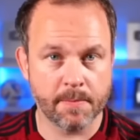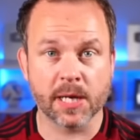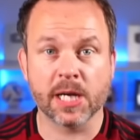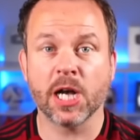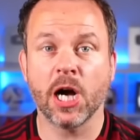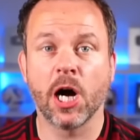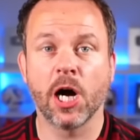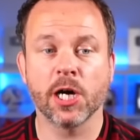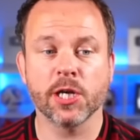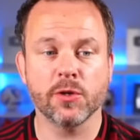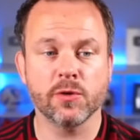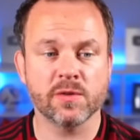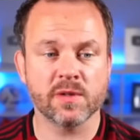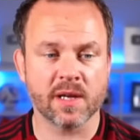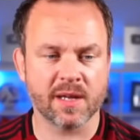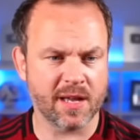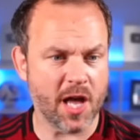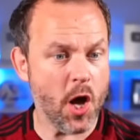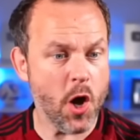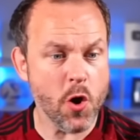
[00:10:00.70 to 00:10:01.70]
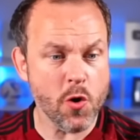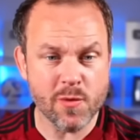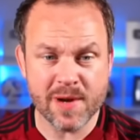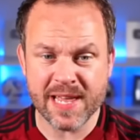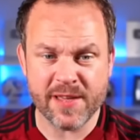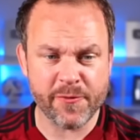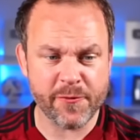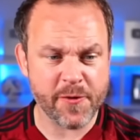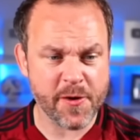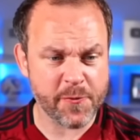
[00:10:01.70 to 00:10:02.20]
The car use
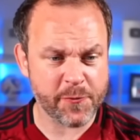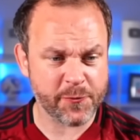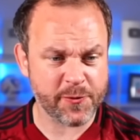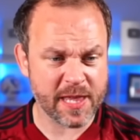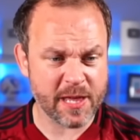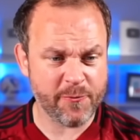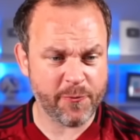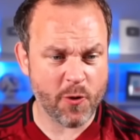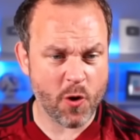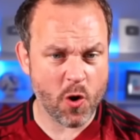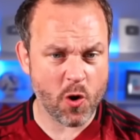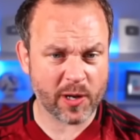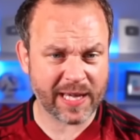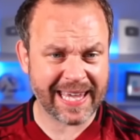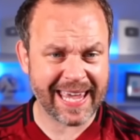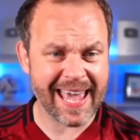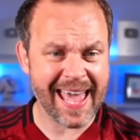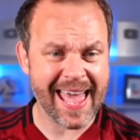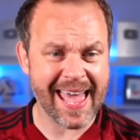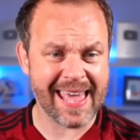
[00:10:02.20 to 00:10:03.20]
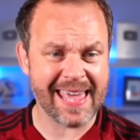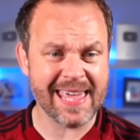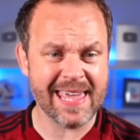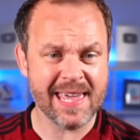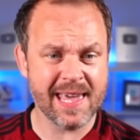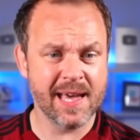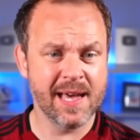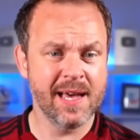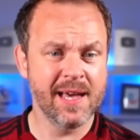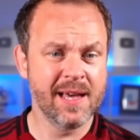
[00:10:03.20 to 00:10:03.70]
only
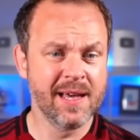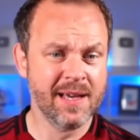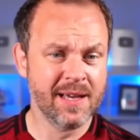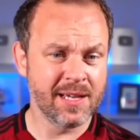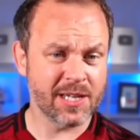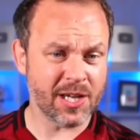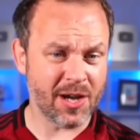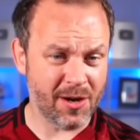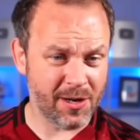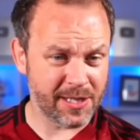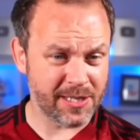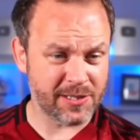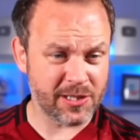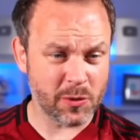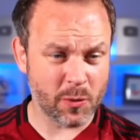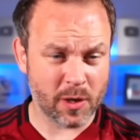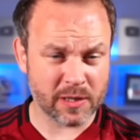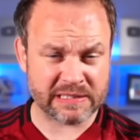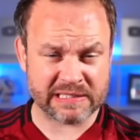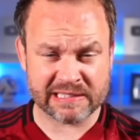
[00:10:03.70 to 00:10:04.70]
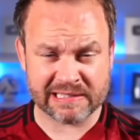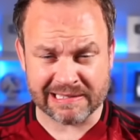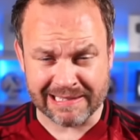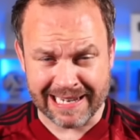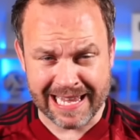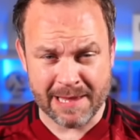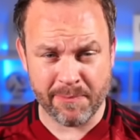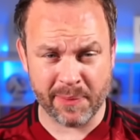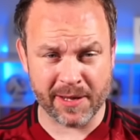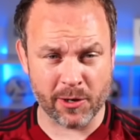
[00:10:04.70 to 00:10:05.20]
54k? Guys, you are
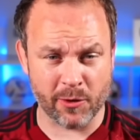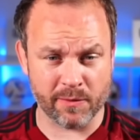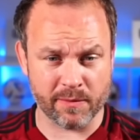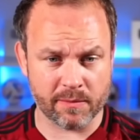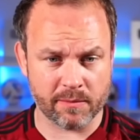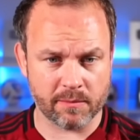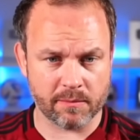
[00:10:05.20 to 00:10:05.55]
sleeping on...